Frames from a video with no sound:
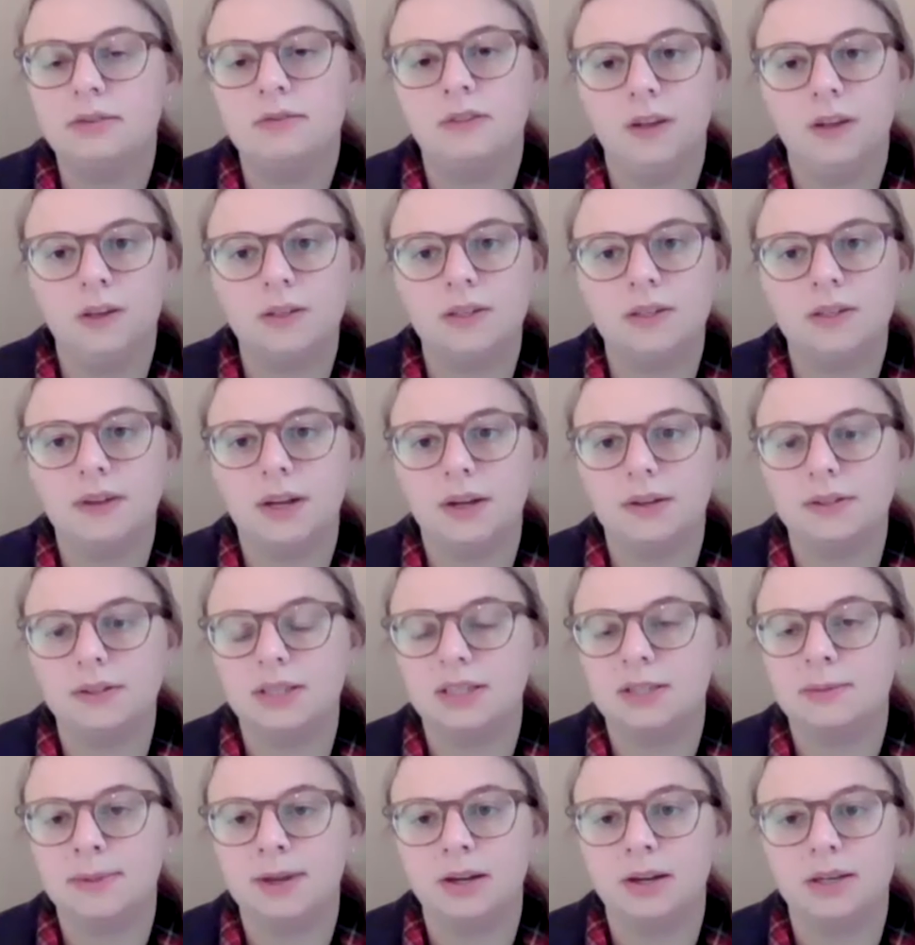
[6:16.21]
field of health
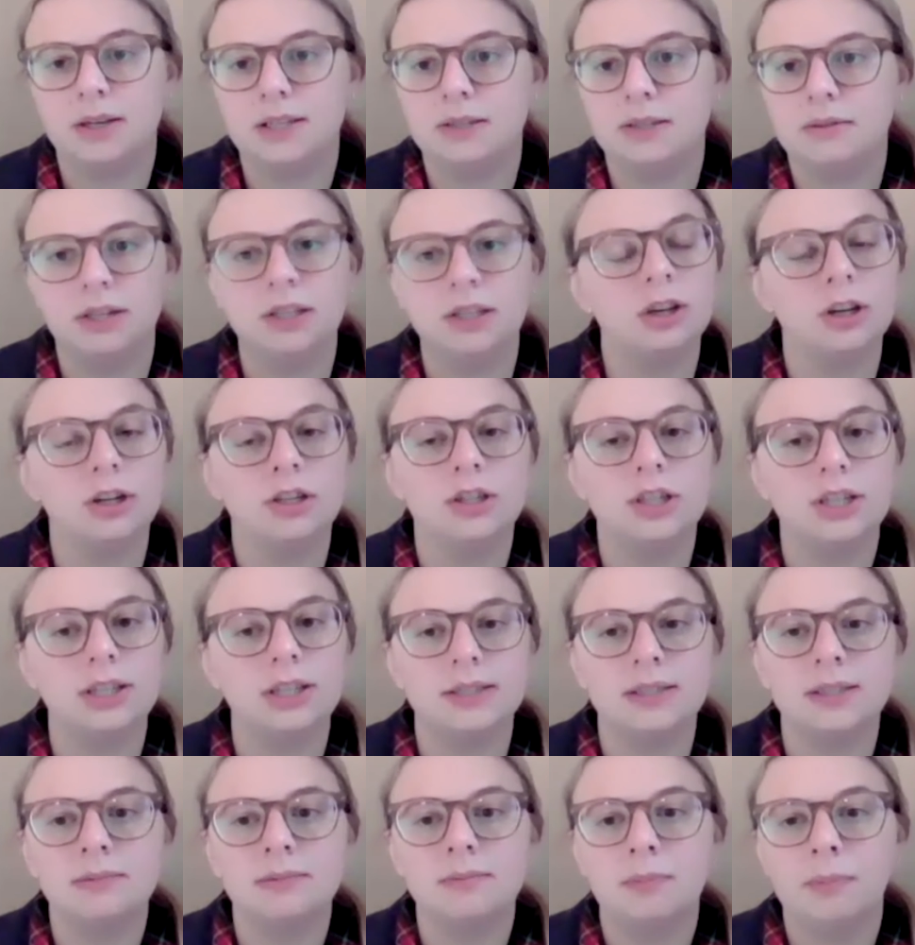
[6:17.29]
disparities research
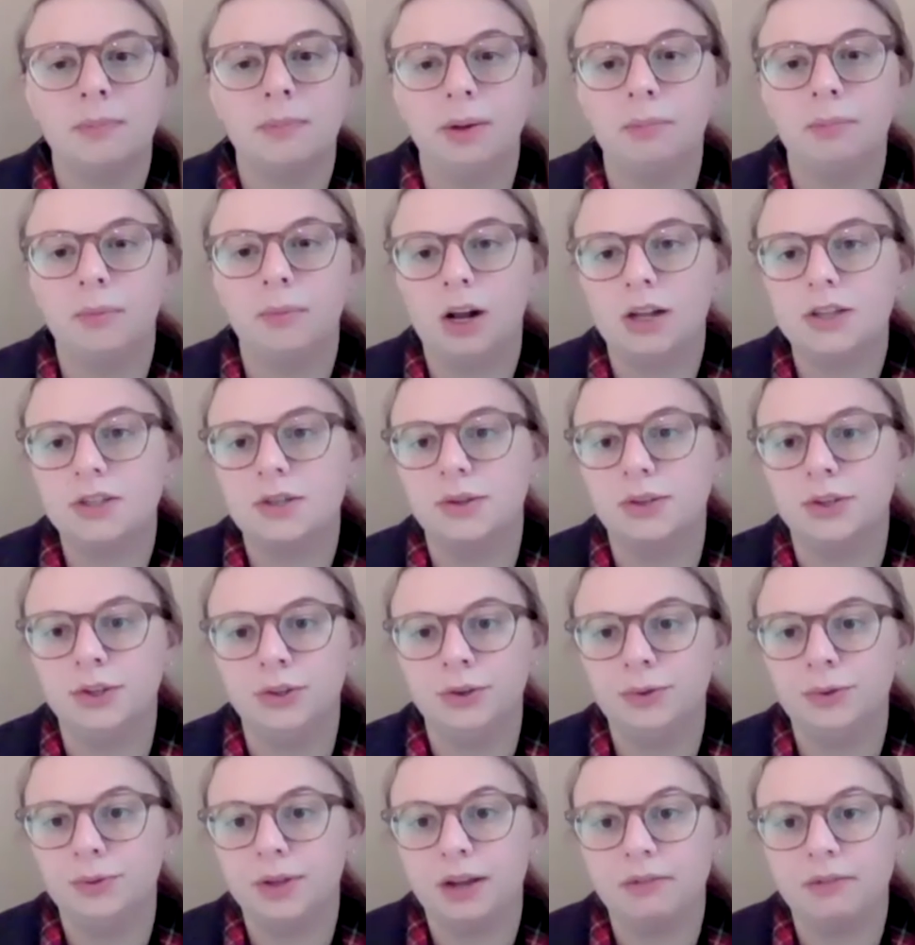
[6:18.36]
has been brought to a
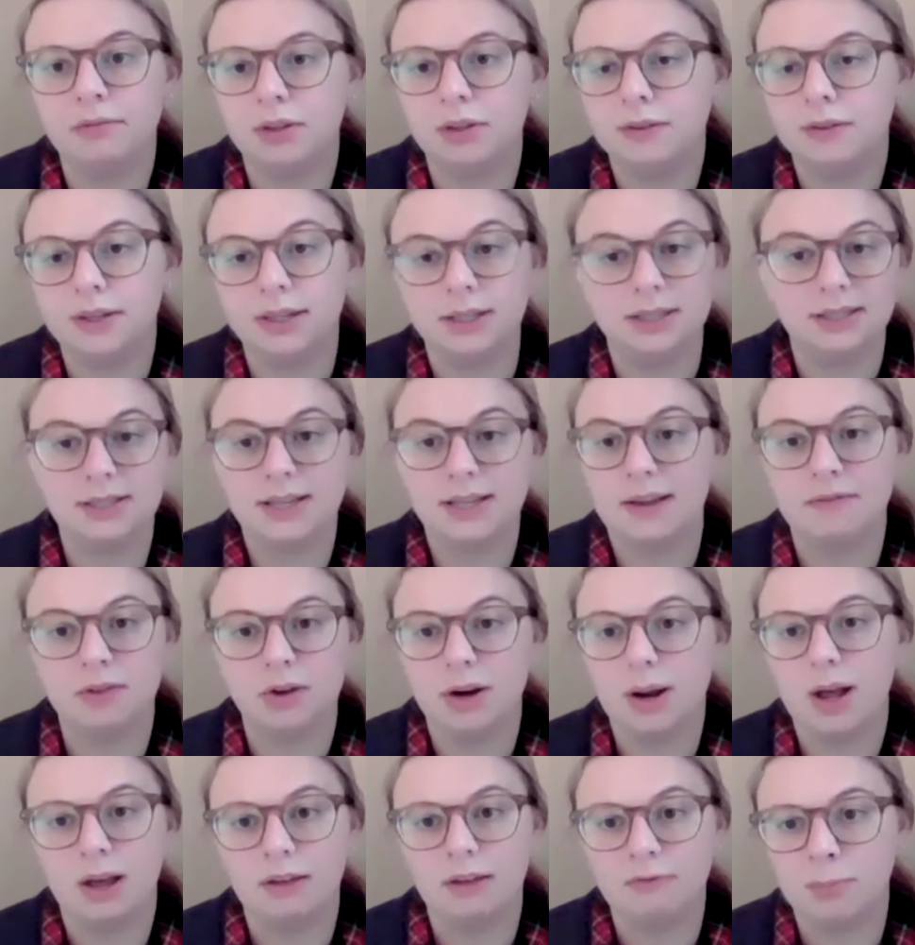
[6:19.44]
new level than it's ever
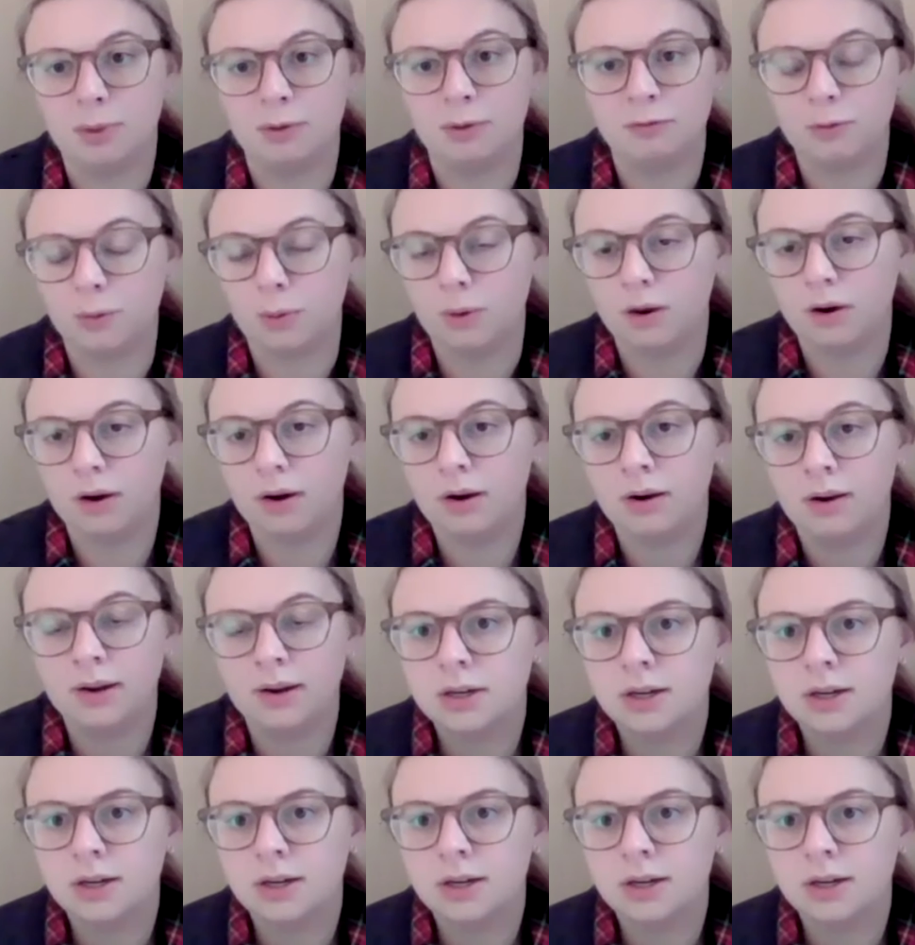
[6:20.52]
had before.